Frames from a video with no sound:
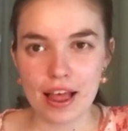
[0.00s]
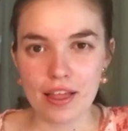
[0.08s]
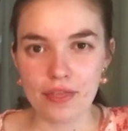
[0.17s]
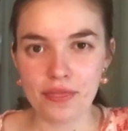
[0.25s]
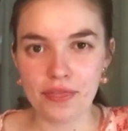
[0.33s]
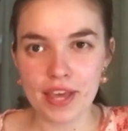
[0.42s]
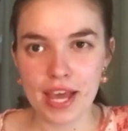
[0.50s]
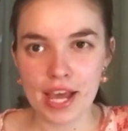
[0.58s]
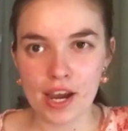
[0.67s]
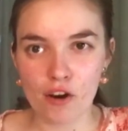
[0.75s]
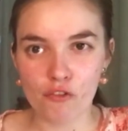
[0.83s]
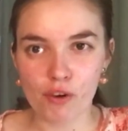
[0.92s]

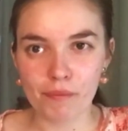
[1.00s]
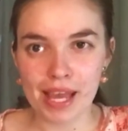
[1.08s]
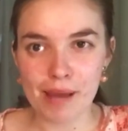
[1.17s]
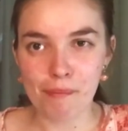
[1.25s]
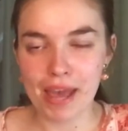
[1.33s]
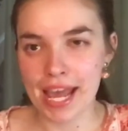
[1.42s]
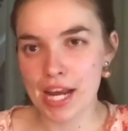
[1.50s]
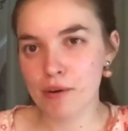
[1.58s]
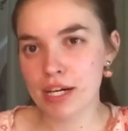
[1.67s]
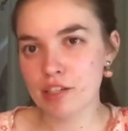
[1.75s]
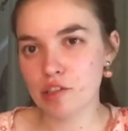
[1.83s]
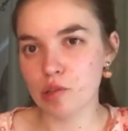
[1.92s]
their
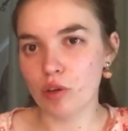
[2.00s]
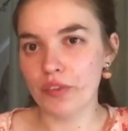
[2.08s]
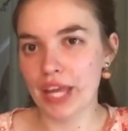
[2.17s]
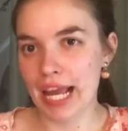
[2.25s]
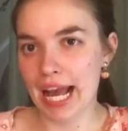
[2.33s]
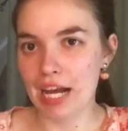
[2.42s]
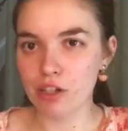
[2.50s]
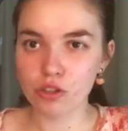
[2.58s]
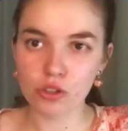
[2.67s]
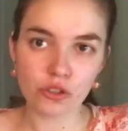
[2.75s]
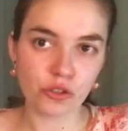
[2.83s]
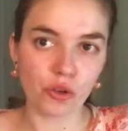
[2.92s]
parents or their
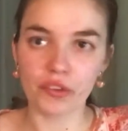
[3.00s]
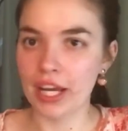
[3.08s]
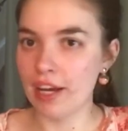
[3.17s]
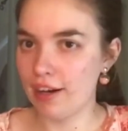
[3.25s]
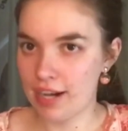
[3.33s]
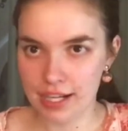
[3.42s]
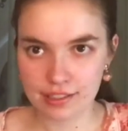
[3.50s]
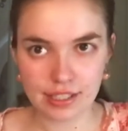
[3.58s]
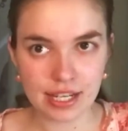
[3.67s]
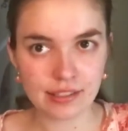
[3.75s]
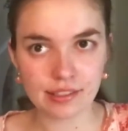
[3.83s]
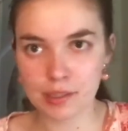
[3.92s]
uncles or their
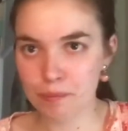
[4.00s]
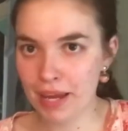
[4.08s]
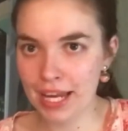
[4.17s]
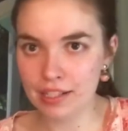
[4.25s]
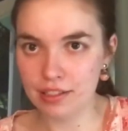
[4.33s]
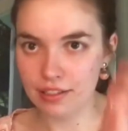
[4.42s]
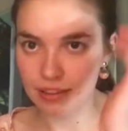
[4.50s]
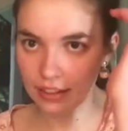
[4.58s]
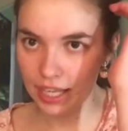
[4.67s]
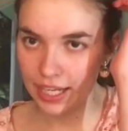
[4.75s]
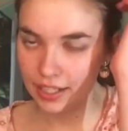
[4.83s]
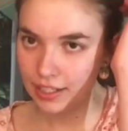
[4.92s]
aunties, it depends,
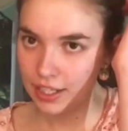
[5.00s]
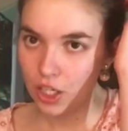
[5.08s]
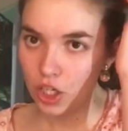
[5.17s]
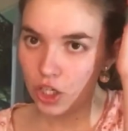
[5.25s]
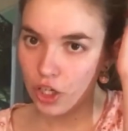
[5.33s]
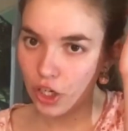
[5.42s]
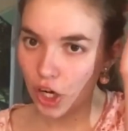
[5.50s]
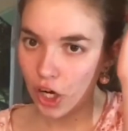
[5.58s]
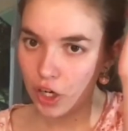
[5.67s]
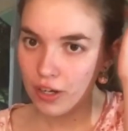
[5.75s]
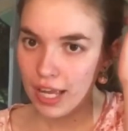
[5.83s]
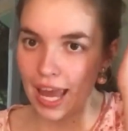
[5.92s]
like, you
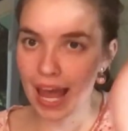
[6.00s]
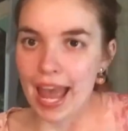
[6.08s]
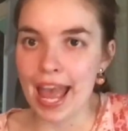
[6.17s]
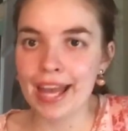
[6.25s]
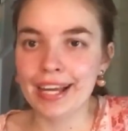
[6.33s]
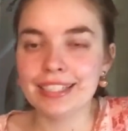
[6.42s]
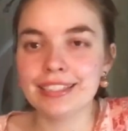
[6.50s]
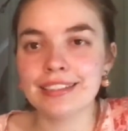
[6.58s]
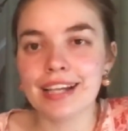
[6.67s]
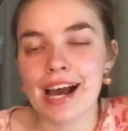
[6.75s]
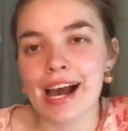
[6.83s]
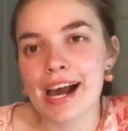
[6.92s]
know,
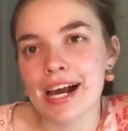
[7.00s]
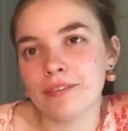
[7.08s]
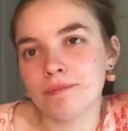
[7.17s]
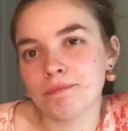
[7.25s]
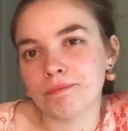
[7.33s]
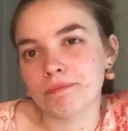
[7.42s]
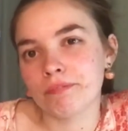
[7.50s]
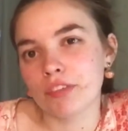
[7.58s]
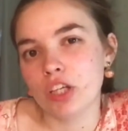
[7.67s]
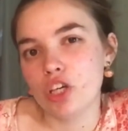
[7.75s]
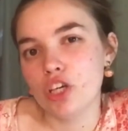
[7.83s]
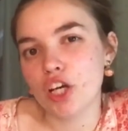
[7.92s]
and,
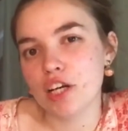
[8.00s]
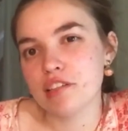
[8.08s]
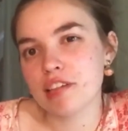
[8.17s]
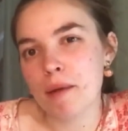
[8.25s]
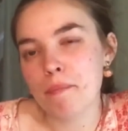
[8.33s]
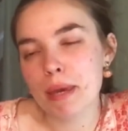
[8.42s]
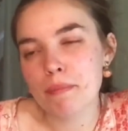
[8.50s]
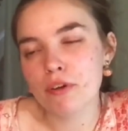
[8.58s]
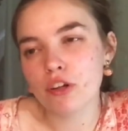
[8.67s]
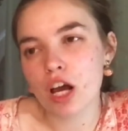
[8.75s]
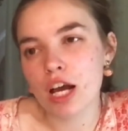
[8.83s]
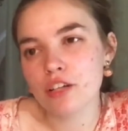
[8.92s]
you know, some
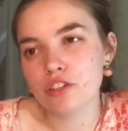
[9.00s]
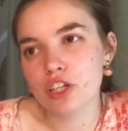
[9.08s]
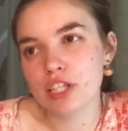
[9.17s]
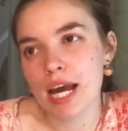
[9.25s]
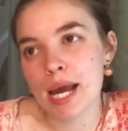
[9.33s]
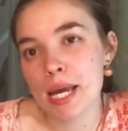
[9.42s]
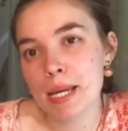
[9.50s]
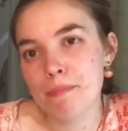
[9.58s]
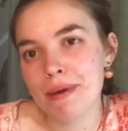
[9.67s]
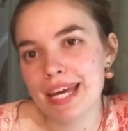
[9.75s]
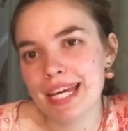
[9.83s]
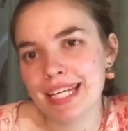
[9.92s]
people aren't okay
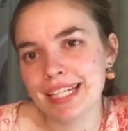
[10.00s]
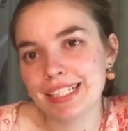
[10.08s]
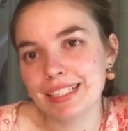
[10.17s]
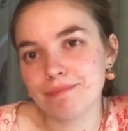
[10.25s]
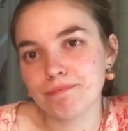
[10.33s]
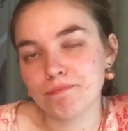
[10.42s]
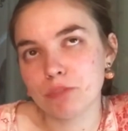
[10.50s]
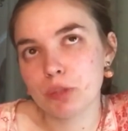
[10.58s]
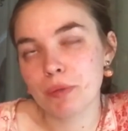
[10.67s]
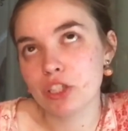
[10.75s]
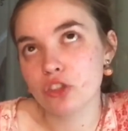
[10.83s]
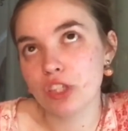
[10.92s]
being
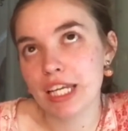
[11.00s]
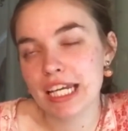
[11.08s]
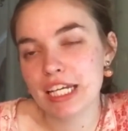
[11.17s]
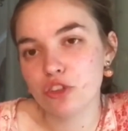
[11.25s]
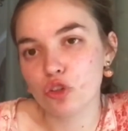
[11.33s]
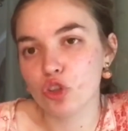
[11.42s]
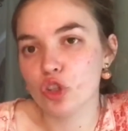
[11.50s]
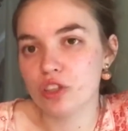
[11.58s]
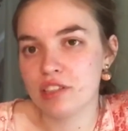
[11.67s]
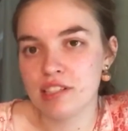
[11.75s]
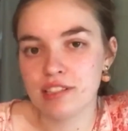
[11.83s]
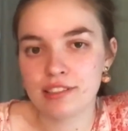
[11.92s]
special needs or
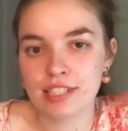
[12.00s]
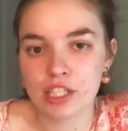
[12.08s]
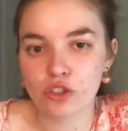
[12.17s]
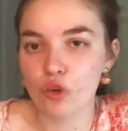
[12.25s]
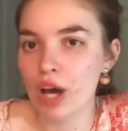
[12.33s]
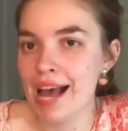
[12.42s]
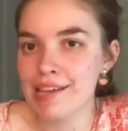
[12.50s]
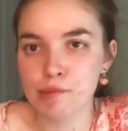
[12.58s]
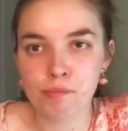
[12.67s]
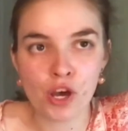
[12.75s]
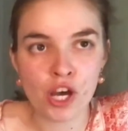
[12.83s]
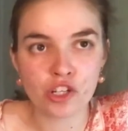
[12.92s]
autistic or
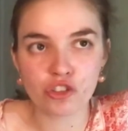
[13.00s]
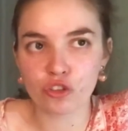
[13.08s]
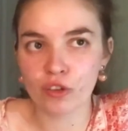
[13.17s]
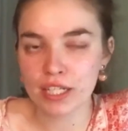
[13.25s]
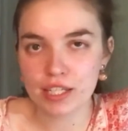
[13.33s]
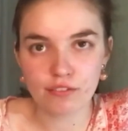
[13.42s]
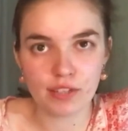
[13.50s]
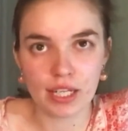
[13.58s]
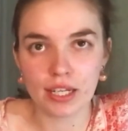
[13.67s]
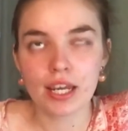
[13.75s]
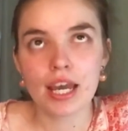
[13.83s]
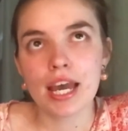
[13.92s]
Asperger's or
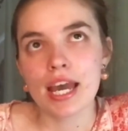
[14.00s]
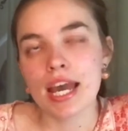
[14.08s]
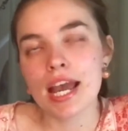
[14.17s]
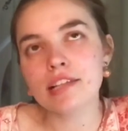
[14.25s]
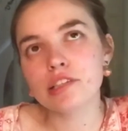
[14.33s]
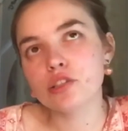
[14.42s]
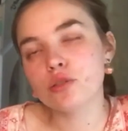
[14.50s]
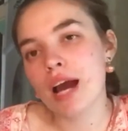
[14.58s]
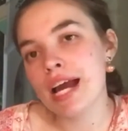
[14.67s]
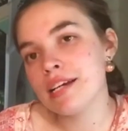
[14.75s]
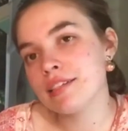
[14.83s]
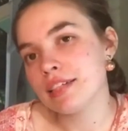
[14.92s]
anything. It's
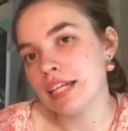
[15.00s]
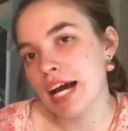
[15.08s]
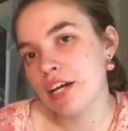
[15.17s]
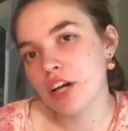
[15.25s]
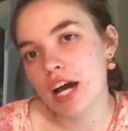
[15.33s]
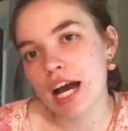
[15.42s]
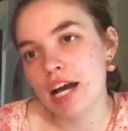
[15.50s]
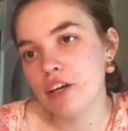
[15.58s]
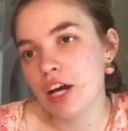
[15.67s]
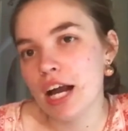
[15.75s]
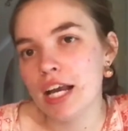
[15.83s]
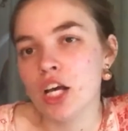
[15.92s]
crazy.
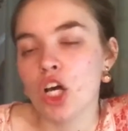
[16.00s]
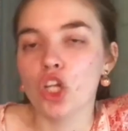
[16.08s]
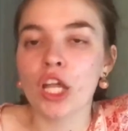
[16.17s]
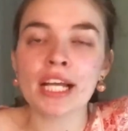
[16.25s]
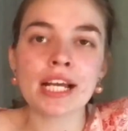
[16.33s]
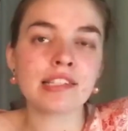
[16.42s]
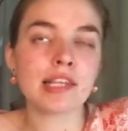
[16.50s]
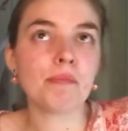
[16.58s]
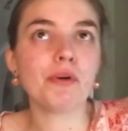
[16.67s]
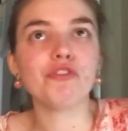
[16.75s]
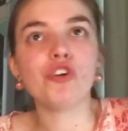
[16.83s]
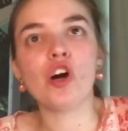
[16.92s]
I like I said
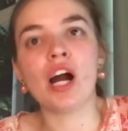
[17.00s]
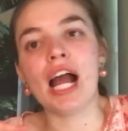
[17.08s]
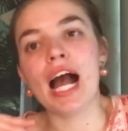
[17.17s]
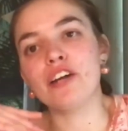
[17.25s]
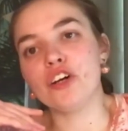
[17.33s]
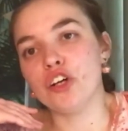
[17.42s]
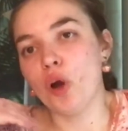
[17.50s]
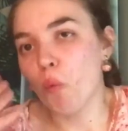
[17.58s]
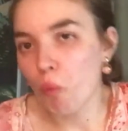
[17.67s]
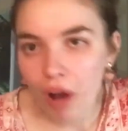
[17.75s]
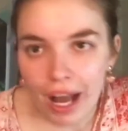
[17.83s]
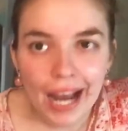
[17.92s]
before, I don't know
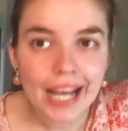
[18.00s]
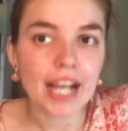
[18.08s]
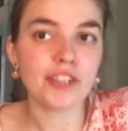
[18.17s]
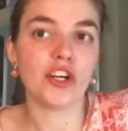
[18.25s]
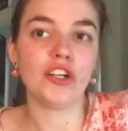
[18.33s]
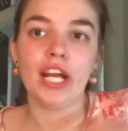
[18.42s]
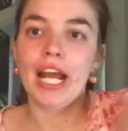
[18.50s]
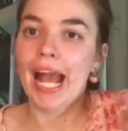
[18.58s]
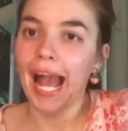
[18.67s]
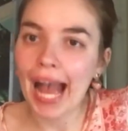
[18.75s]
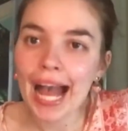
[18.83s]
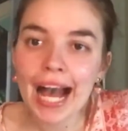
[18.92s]
why, I don't know
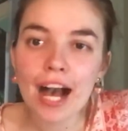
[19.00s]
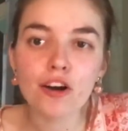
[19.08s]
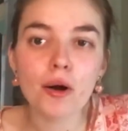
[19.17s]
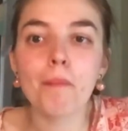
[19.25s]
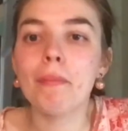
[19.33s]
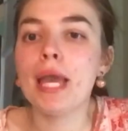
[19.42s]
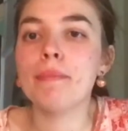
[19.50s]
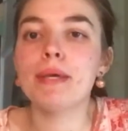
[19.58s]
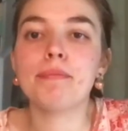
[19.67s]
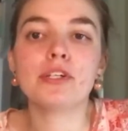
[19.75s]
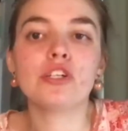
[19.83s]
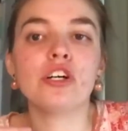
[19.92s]
how, maybe
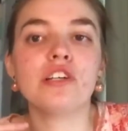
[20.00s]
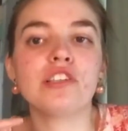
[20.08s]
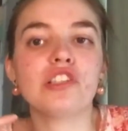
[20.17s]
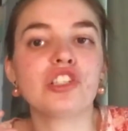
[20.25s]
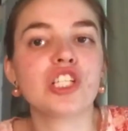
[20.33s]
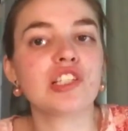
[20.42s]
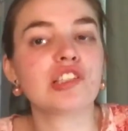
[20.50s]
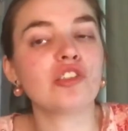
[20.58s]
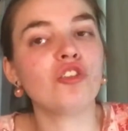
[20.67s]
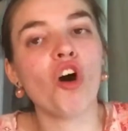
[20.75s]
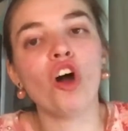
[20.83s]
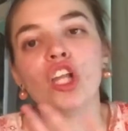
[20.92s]
because it's just
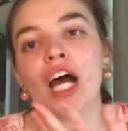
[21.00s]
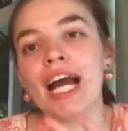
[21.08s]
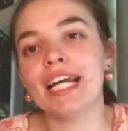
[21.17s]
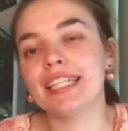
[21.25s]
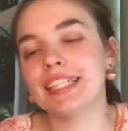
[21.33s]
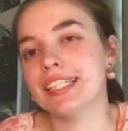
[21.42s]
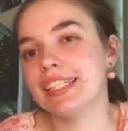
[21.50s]
not like,